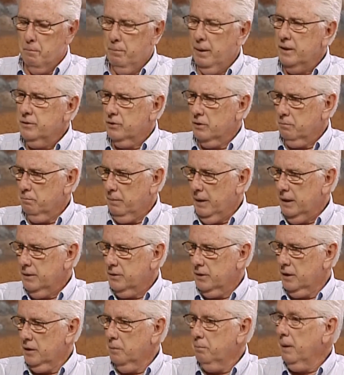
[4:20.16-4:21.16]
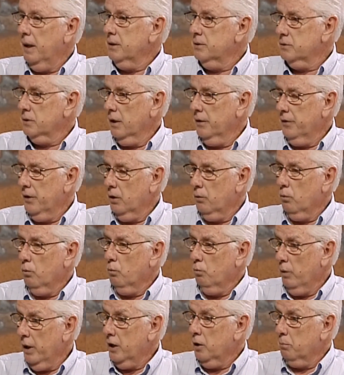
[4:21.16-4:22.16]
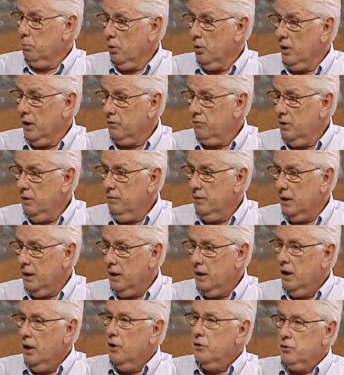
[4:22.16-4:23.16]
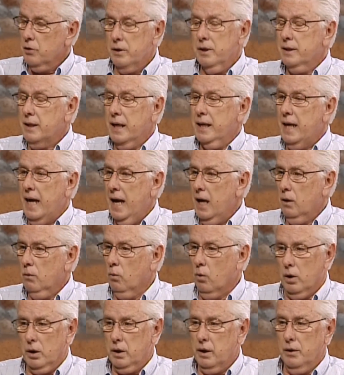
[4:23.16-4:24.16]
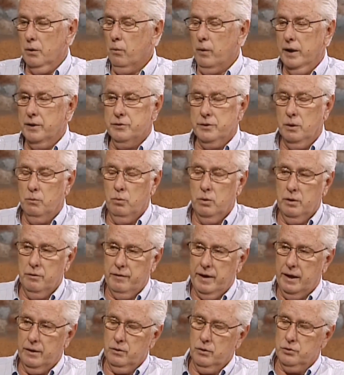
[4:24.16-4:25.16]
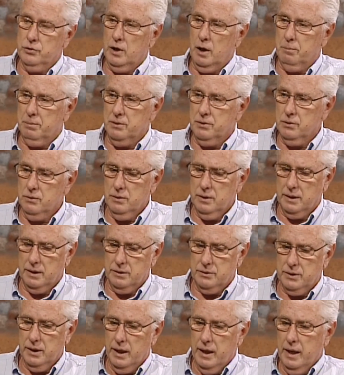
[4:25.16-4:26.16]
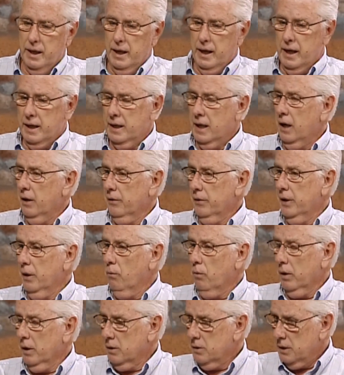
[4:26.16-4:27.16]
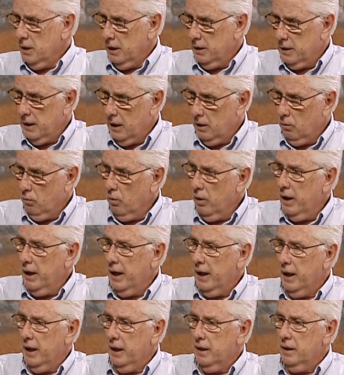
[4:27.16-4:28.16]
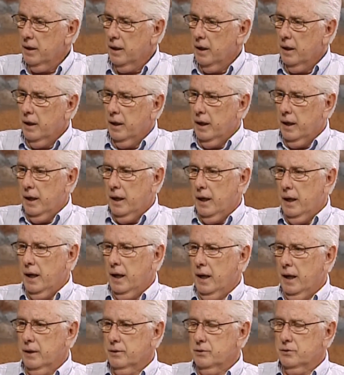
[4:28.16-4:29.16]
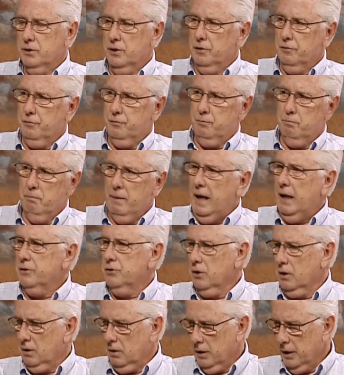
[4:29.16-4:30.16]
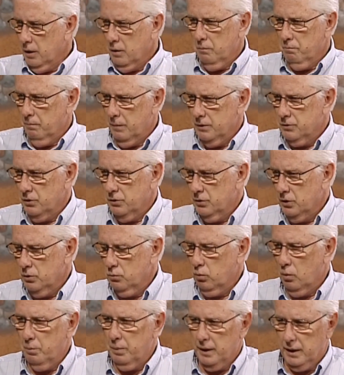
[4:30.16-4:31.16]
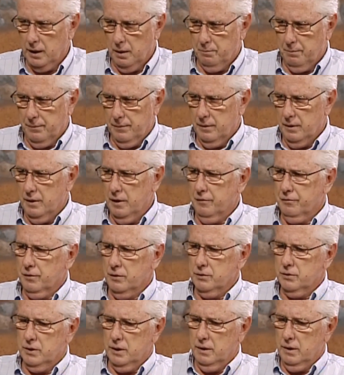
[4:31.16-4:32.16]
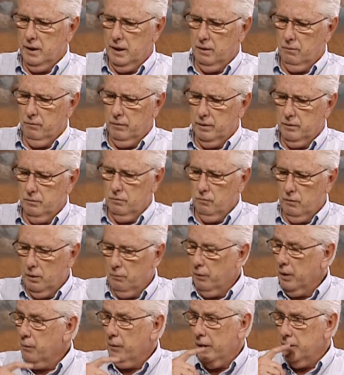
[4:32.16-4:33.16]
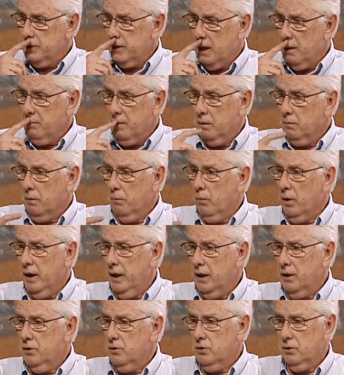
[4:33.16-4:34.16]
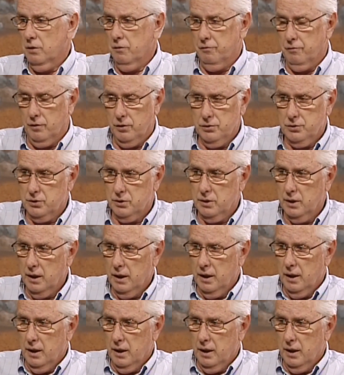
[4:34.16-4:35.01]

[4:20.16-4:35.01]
basically based on their rate of productivity, so that they can work. Otherwise, they wouldn't have had those opportunities. And now they want to take that away, as if magically businesses will pick up the difference. And when we raised that minimum wage, the first